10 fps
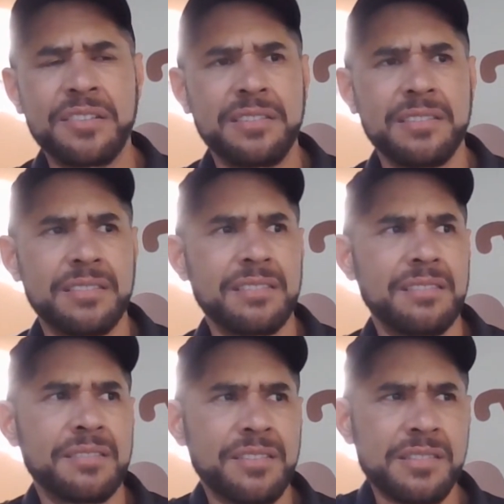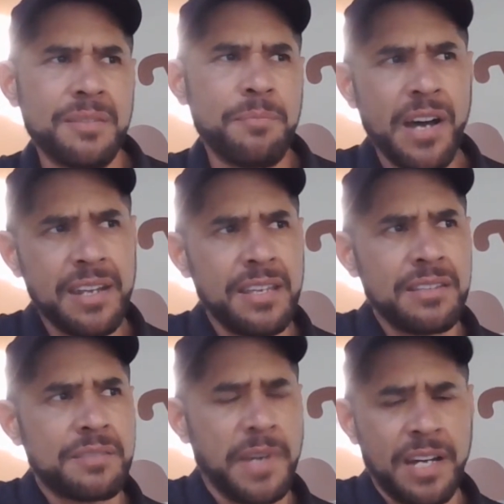Because the money
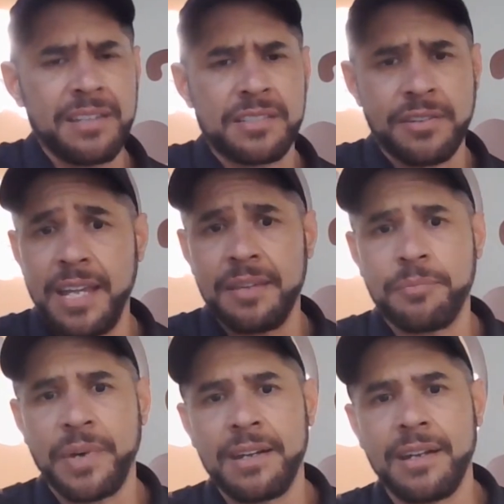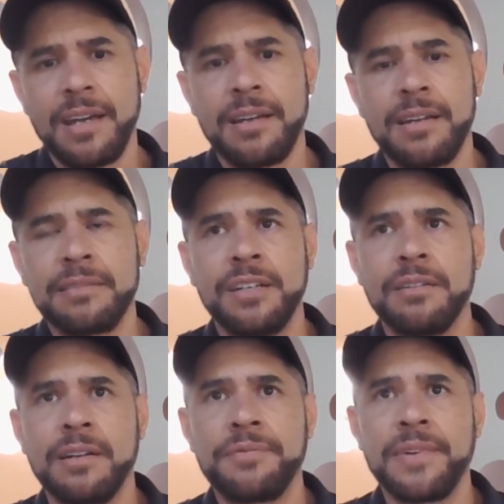is great, but
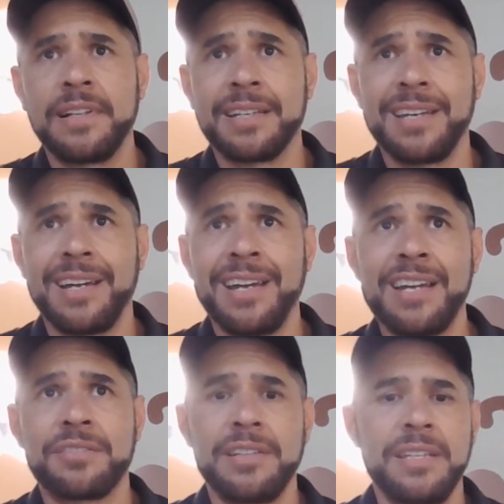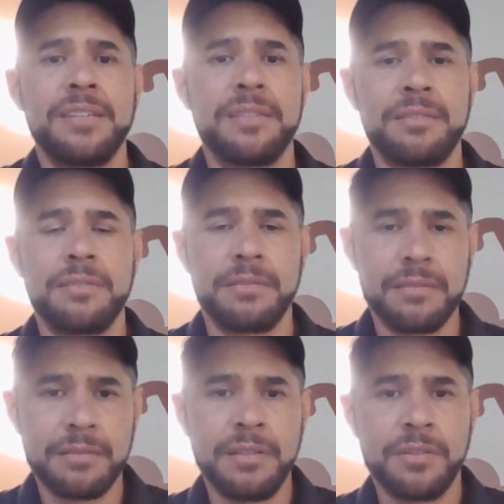I felt like I actually need
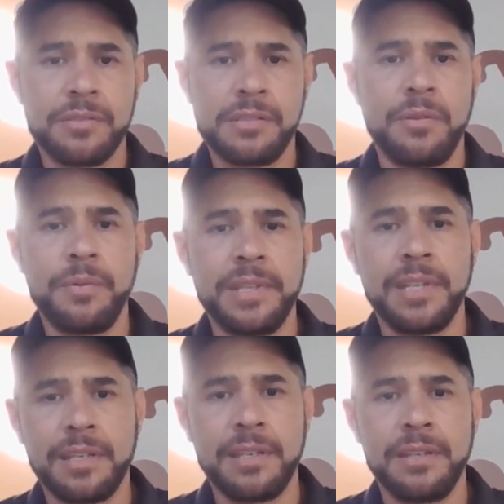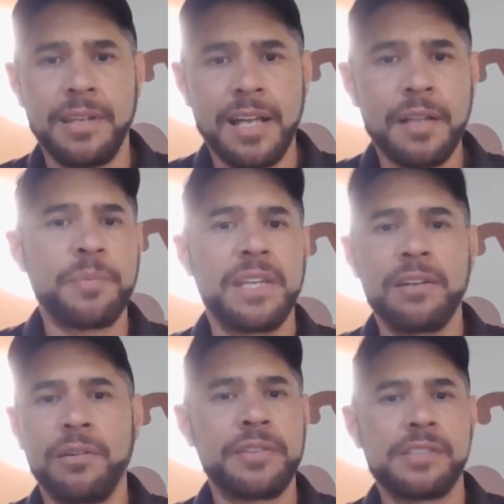someone that can help me in
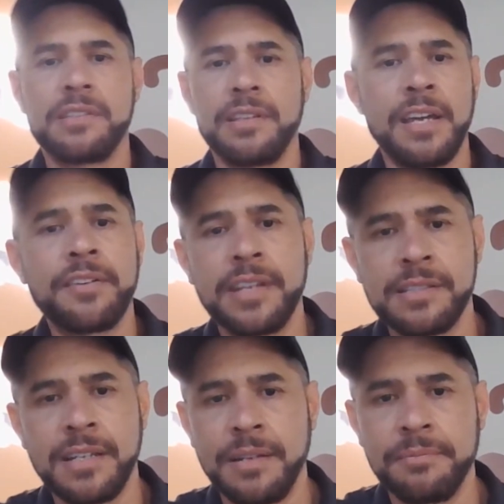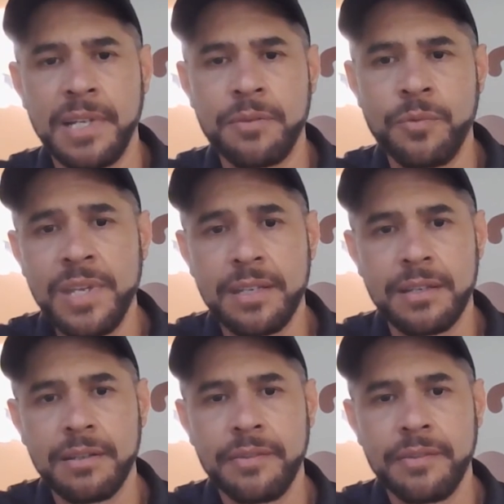all these areas that I'm like weak.